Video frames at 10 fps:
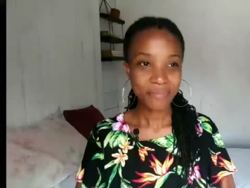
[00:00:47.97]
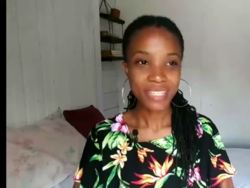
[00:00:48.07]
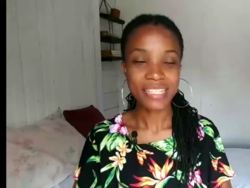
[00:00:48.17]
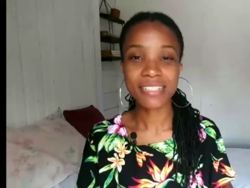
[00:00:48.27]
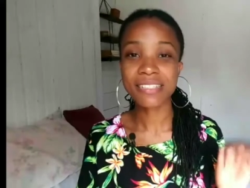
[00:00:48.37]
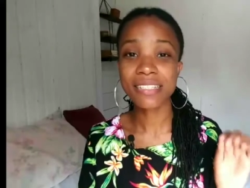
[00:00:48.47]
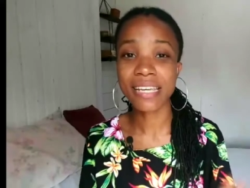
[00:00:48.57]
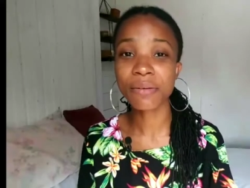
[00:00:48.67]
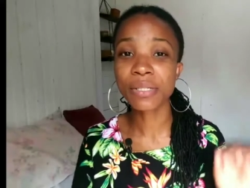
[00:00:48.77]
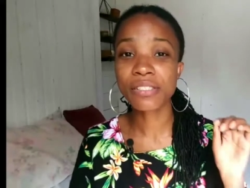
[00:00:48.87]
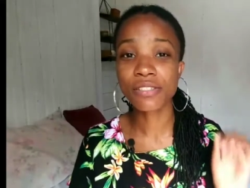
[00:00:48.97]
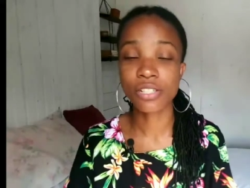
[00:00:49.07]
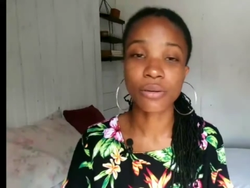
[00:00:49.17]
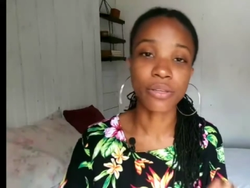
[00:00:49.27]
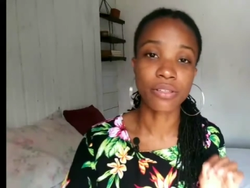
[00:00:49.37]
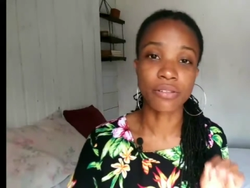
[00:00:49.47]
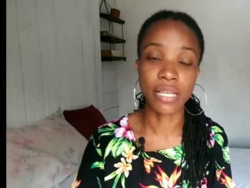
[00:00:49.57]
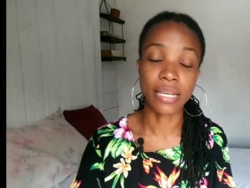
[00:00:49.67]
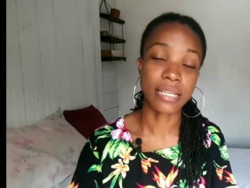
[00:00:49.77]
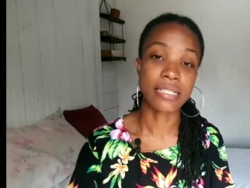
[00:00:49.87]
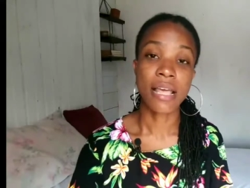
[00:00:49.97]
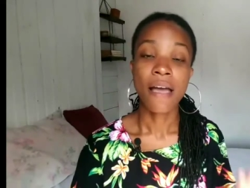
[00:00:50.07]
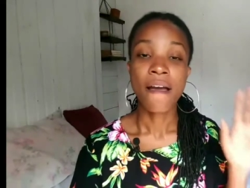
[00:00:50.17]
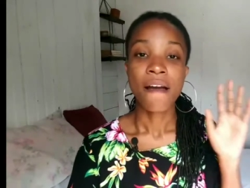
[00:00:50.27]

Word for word: but so today I want to share with you ladies